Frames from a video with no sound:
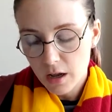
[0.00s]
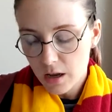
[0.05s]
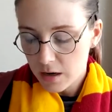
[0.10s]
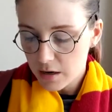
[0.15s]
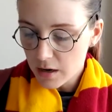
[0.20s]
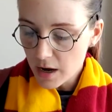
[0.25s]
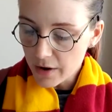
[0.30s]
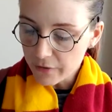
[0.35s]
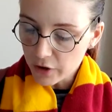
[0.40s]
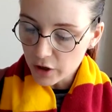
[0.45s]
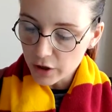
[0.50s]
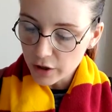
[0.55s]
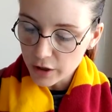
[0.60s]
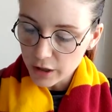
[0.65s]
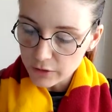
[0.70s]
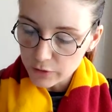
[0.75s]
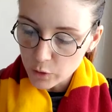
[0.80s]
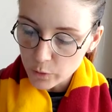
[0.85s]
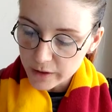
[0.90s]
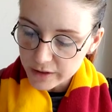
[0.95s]
Never heard
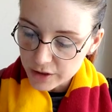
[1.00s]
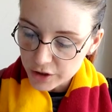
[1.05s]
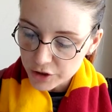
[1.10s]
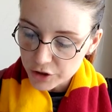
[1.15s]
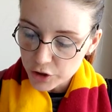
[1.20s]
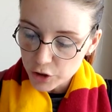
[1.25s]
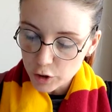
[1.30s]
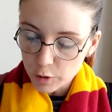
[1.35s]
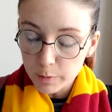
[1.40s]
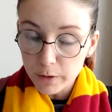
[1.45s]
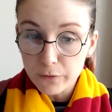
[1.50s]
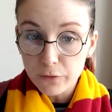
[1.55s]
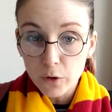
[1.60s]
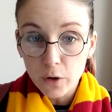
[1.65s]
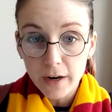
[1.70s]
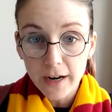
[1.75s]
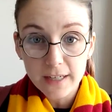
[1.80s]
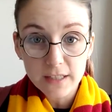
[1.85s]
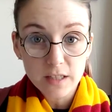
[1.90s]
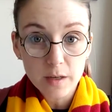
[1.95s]
of a wizard's duel
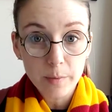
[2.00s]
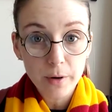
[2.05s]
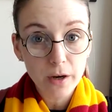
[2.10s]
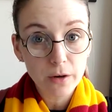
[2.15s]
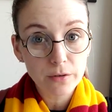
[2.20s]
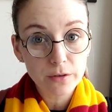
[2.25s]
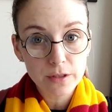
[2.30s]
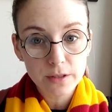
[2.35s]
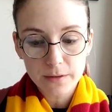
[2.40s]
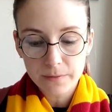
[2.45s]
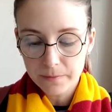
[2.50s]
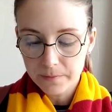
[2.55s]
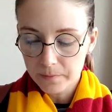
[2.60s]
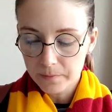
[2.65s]
before, I suppose?